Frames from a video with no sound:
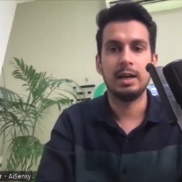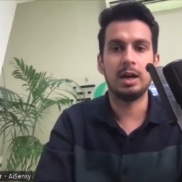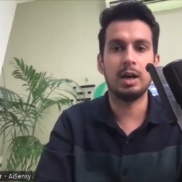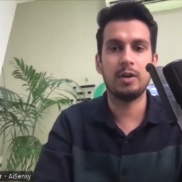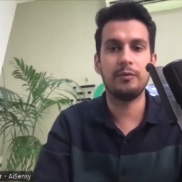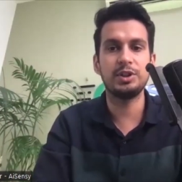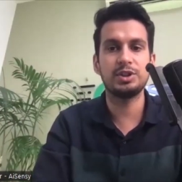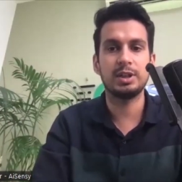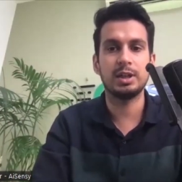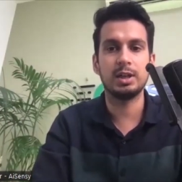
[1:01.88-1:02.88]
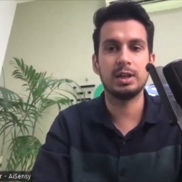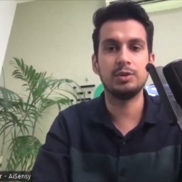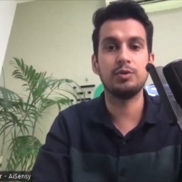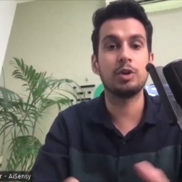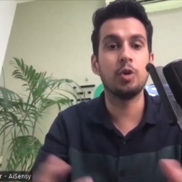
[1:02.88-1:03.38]
uh, which
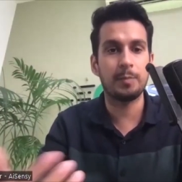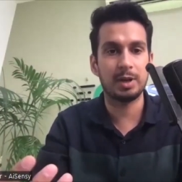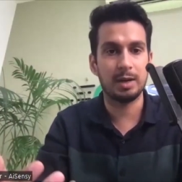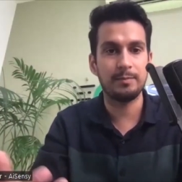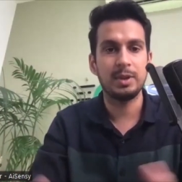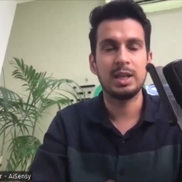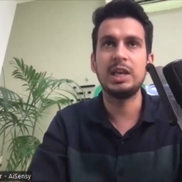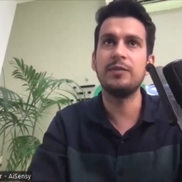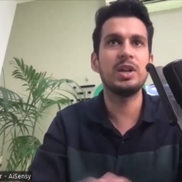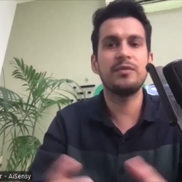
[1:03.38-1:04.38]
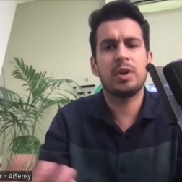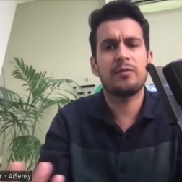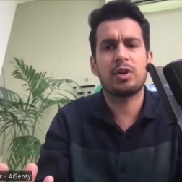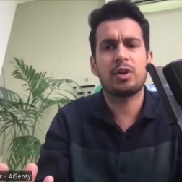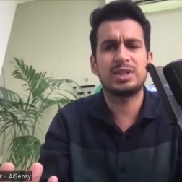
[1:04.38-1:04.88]
uh, you can open up. Even if
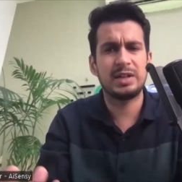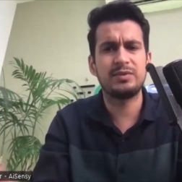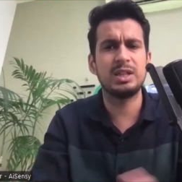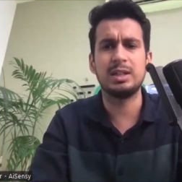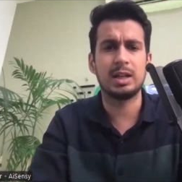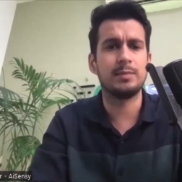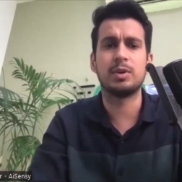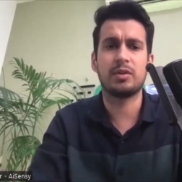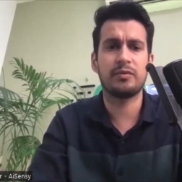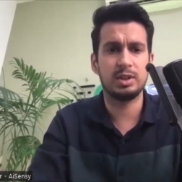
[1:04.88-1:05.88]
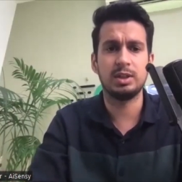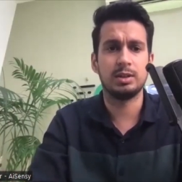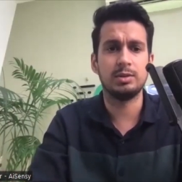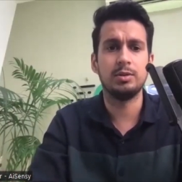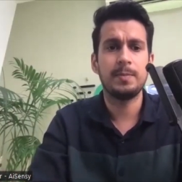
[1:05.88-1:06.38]
you have not saved the number of the,
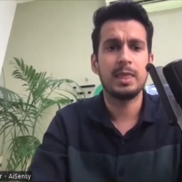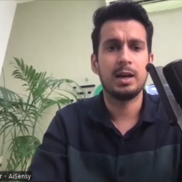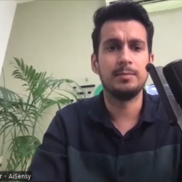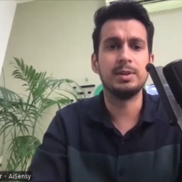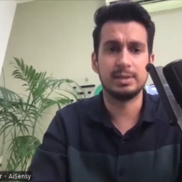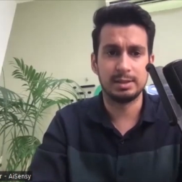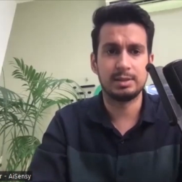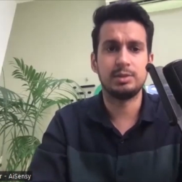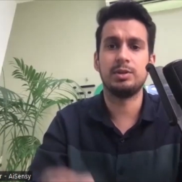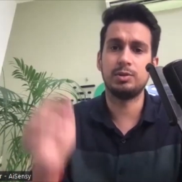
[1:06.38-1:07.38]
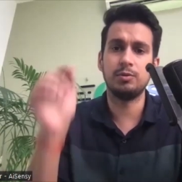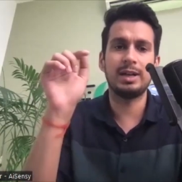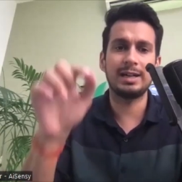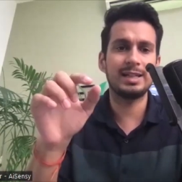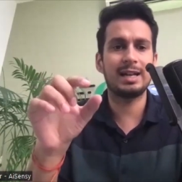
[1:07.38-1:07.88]
you know, business, you'll
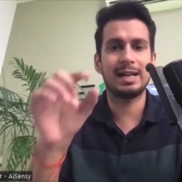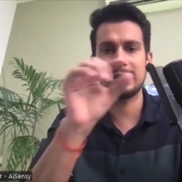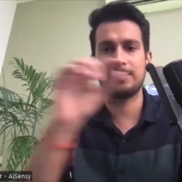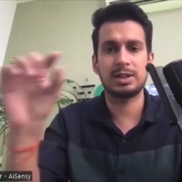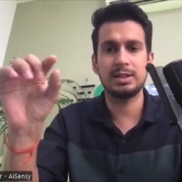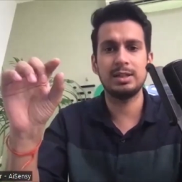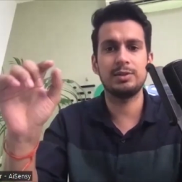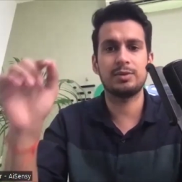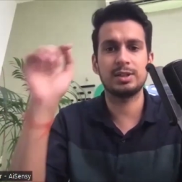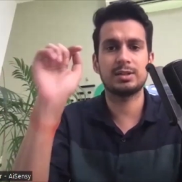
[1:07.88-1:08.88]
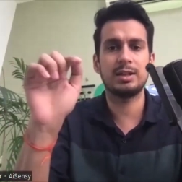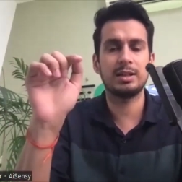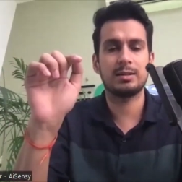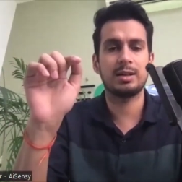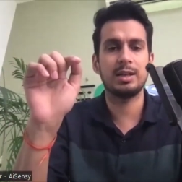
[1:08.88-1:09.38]
get that as a button. You can just
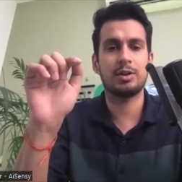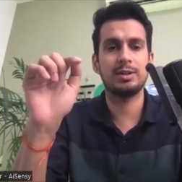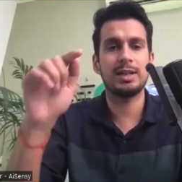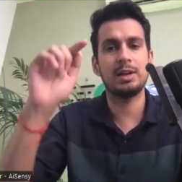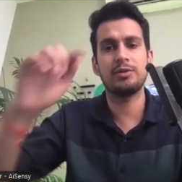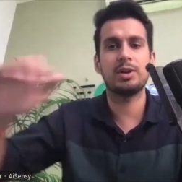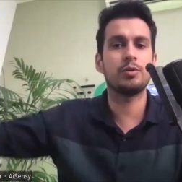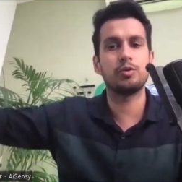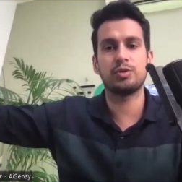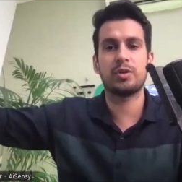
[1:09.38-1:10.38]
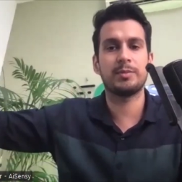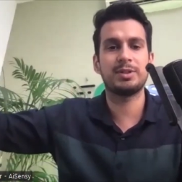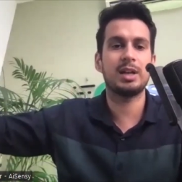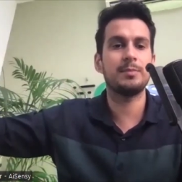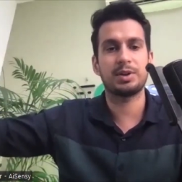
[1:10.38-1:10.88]
cl- click on that and you can go to their
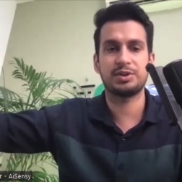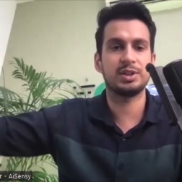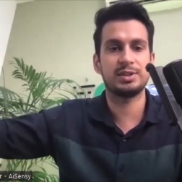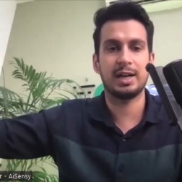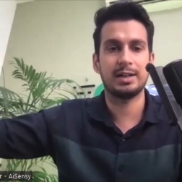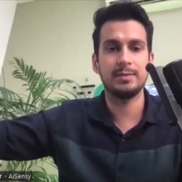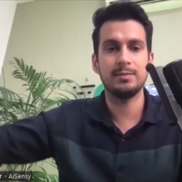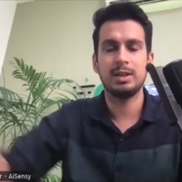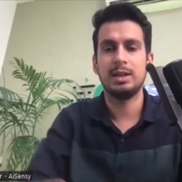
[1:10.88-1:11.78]
website and purchase the item,